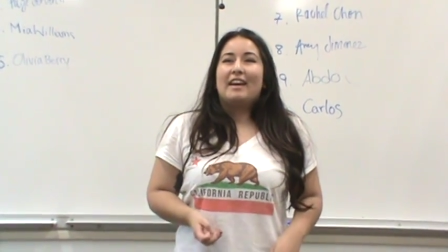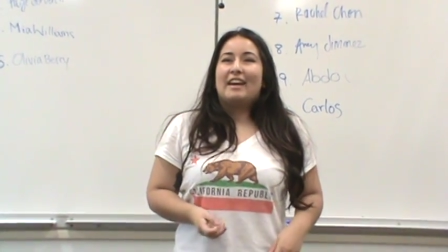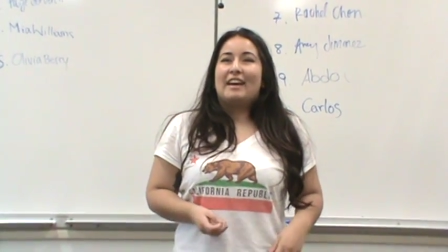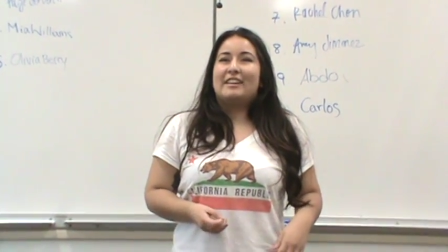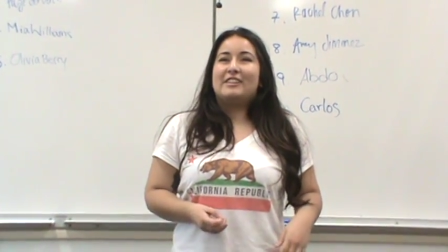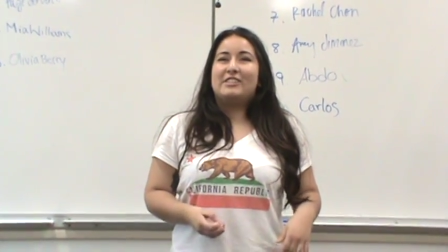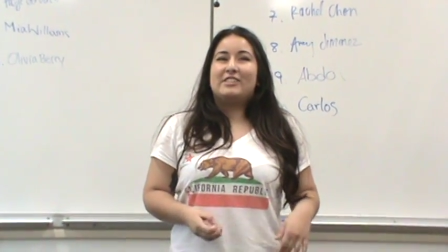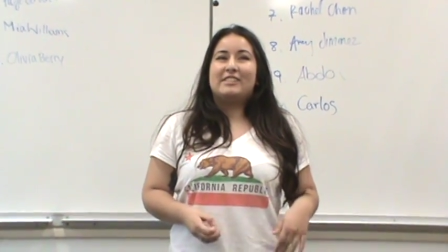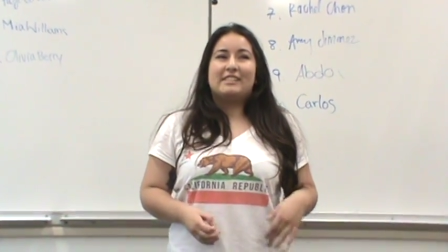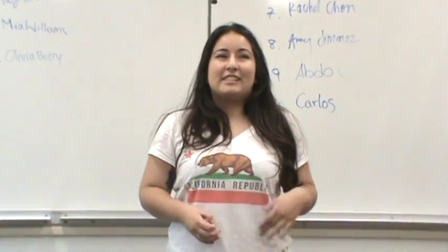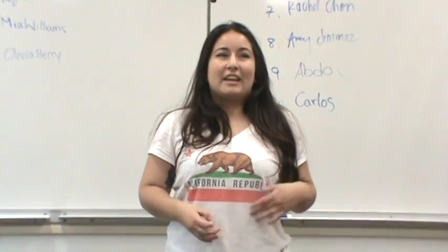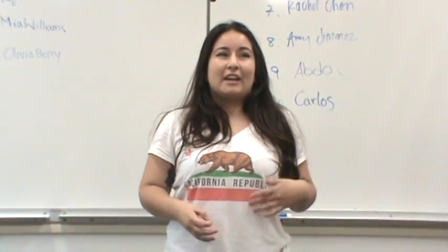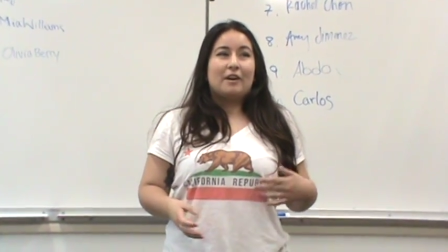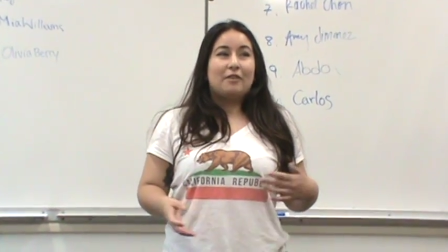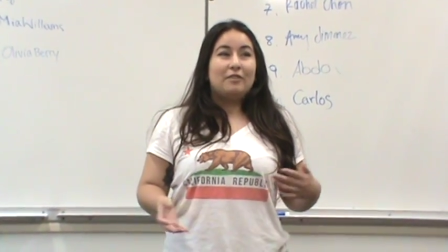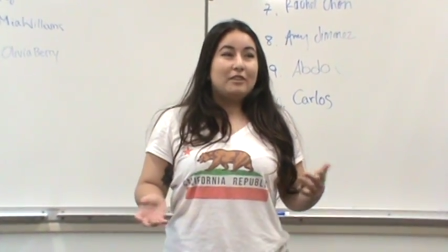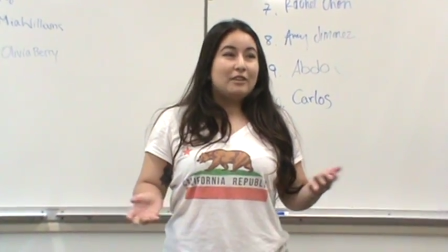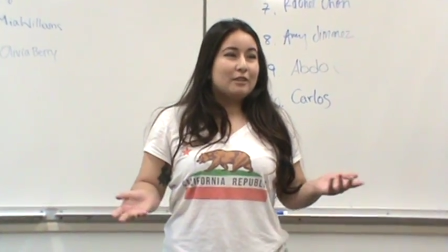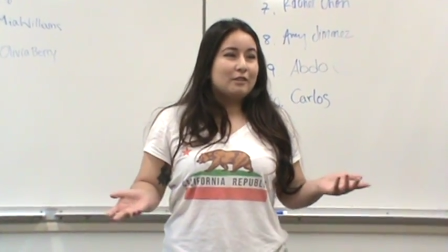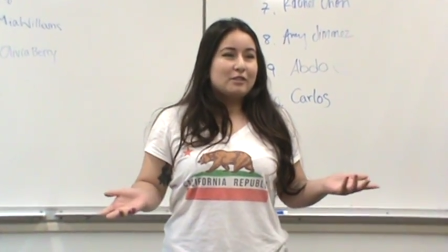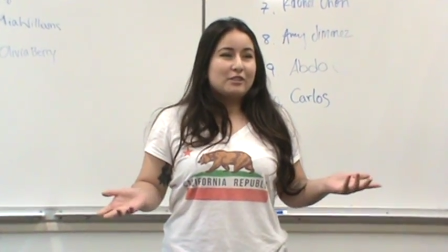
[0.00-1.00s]
And she's like, I
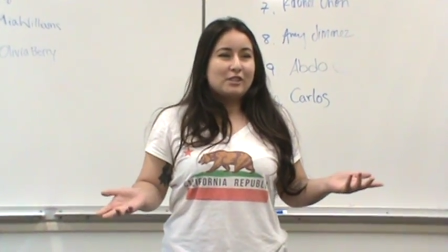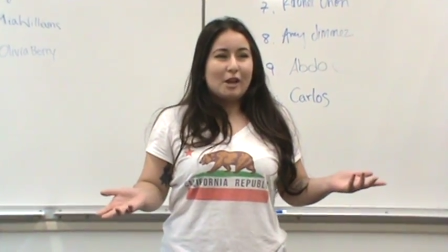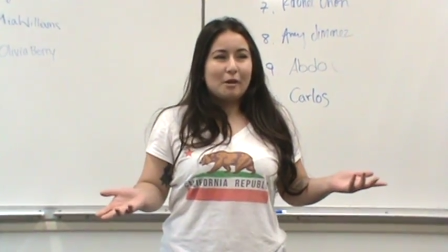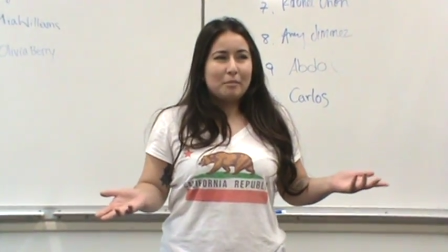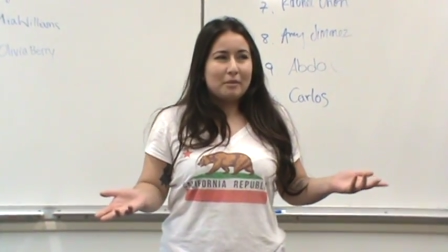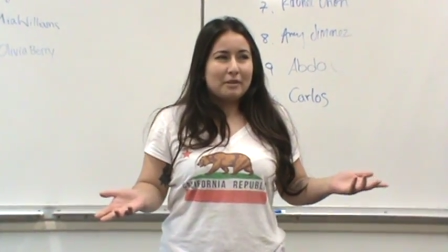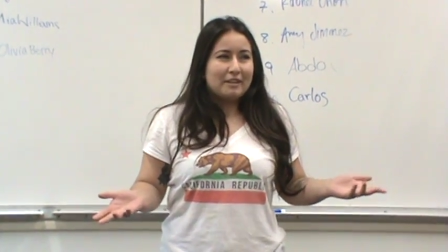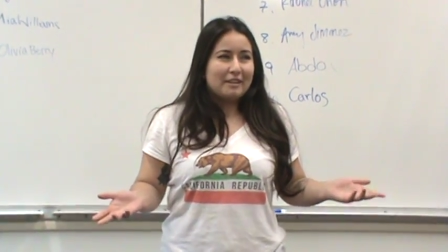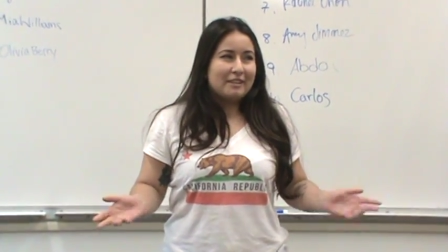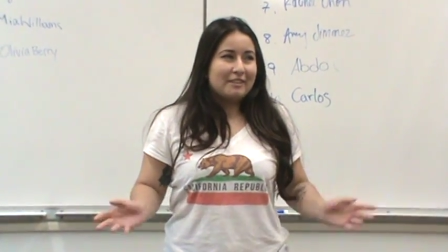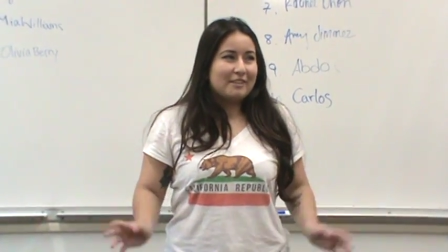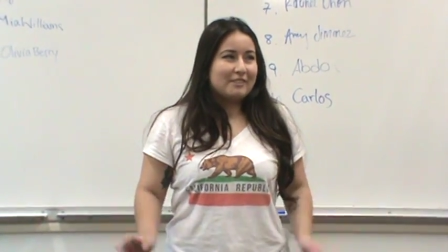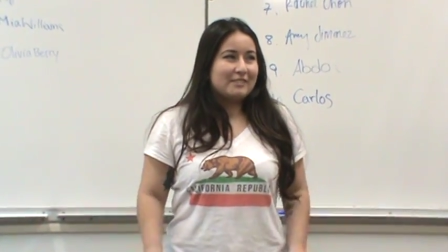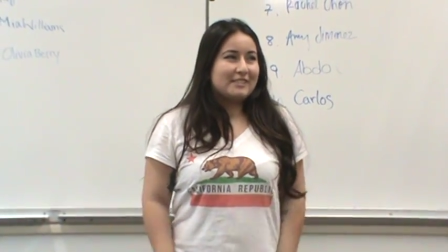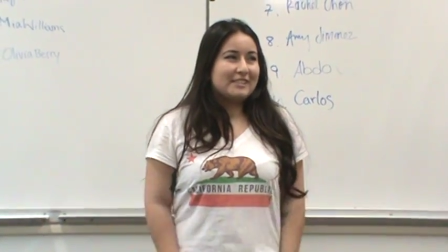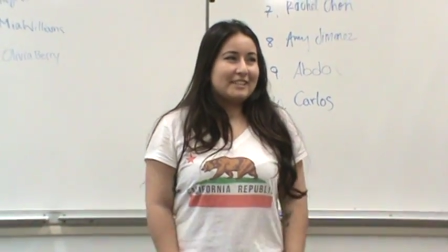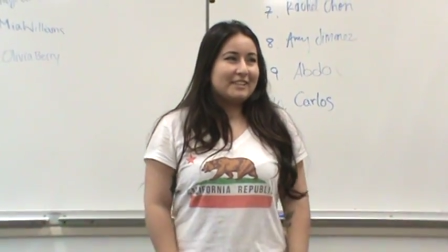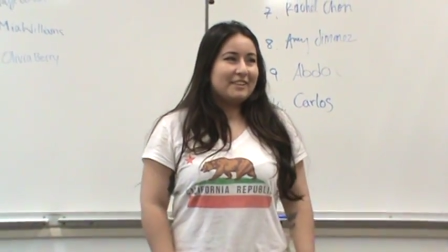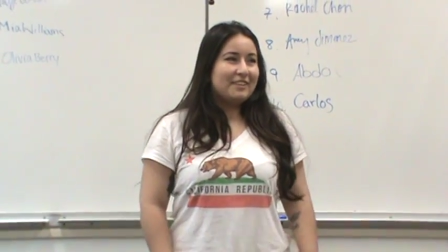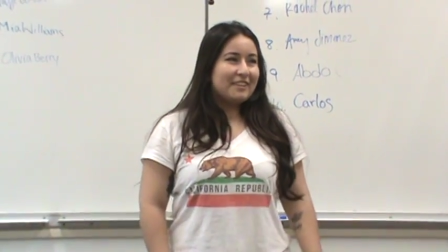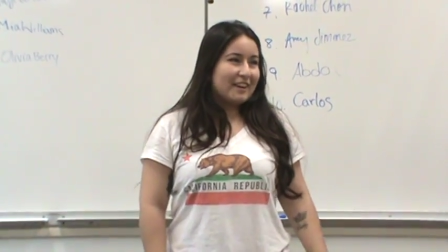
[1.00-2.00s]
want to go shopping. And I was
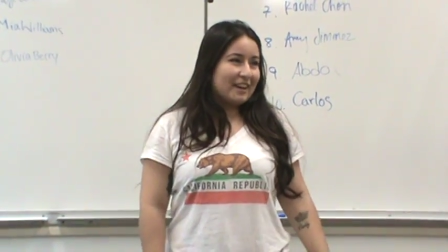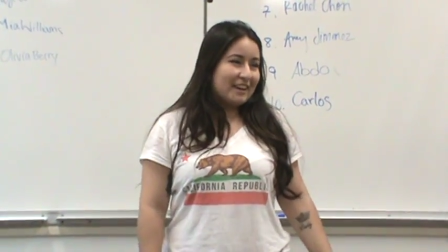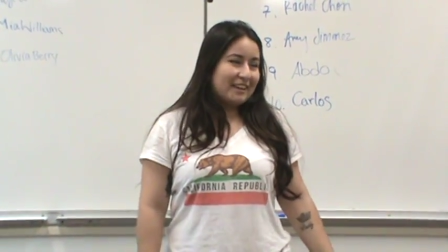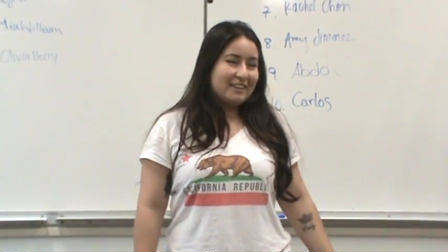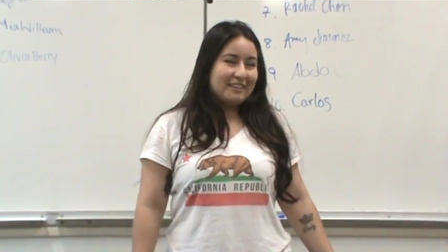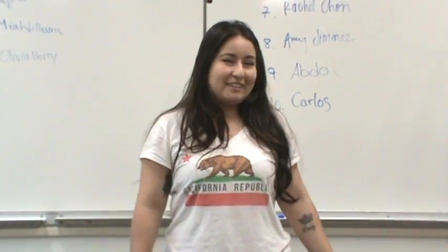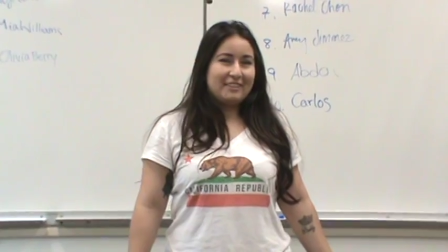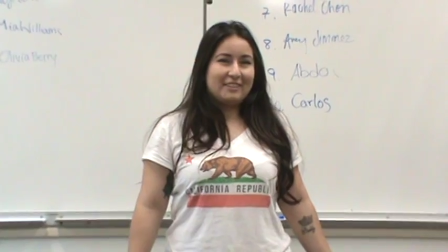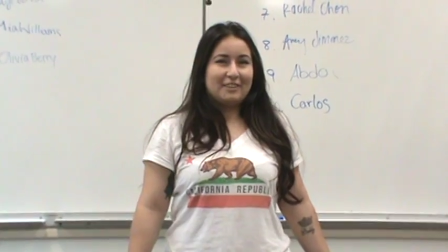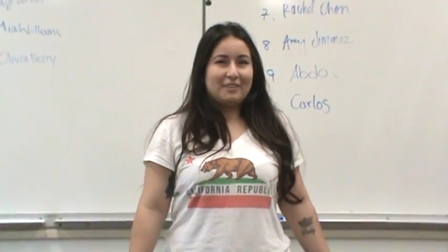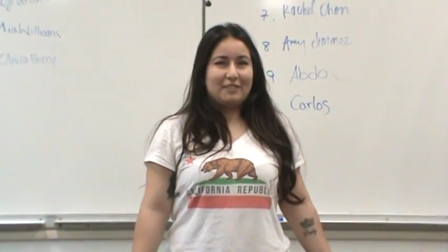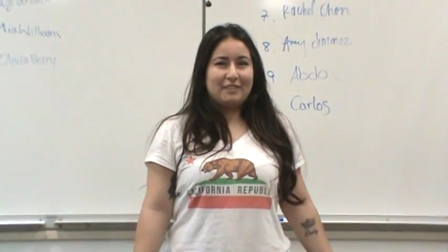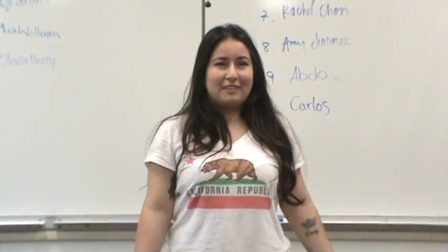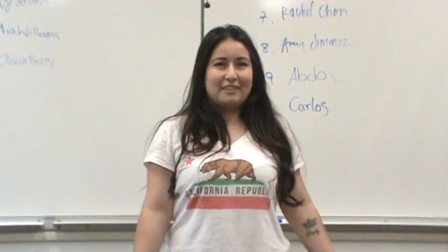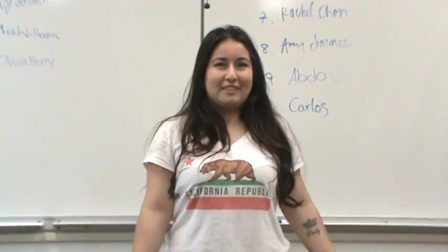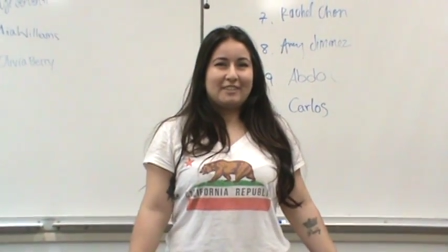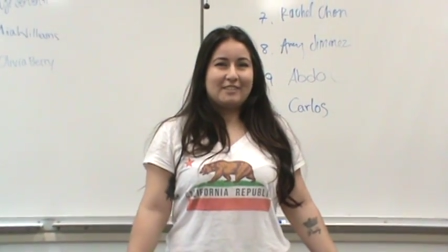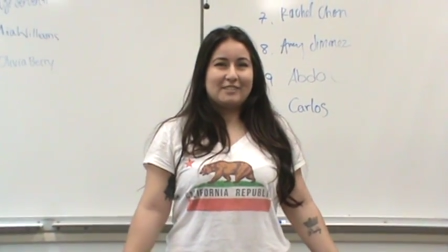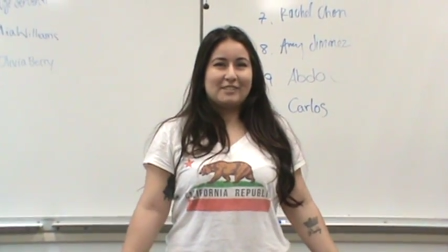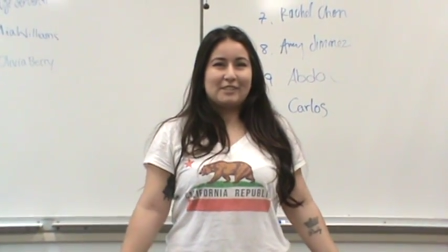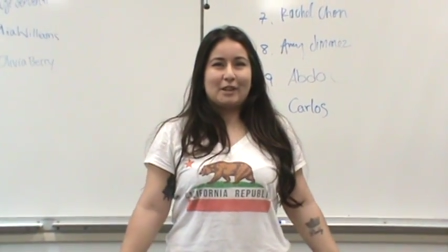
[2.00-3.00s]
like, okay, you know, we can
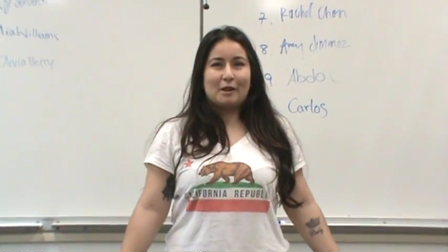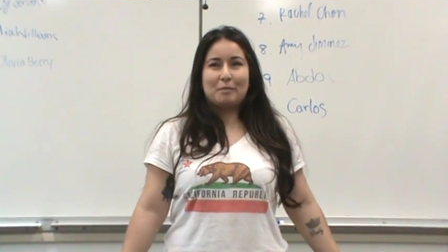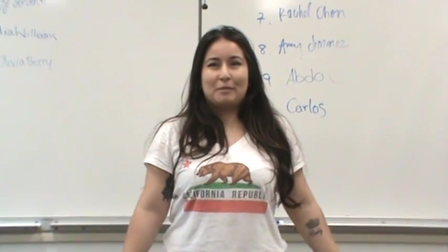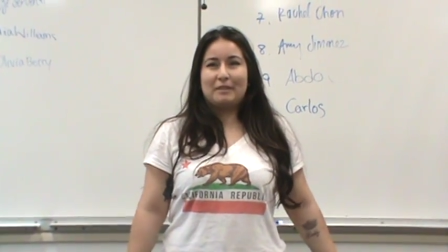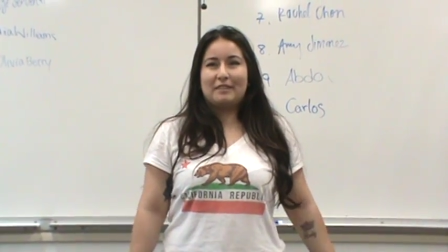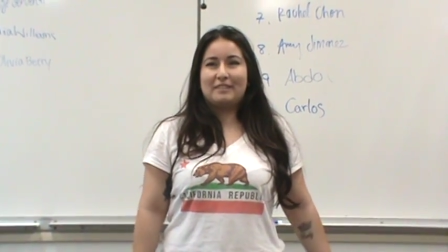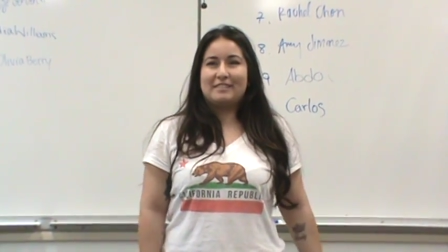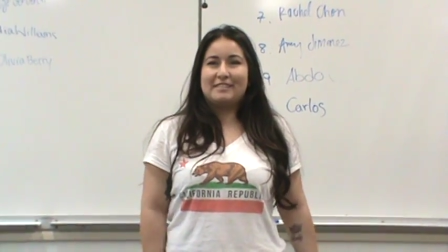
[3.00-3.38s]
go shopping.